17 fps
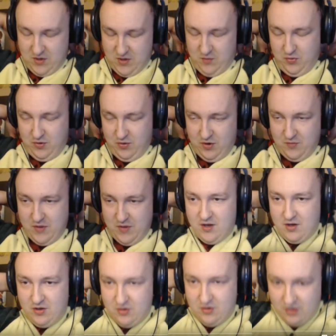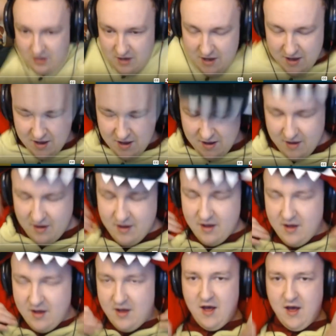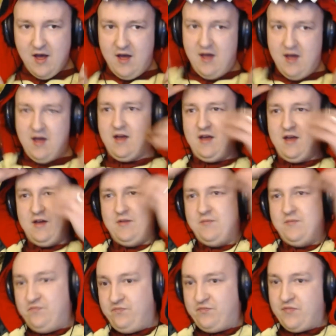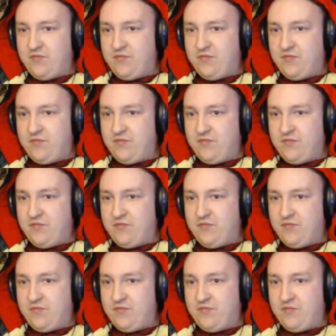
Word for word: Let me put on my hood. Ah...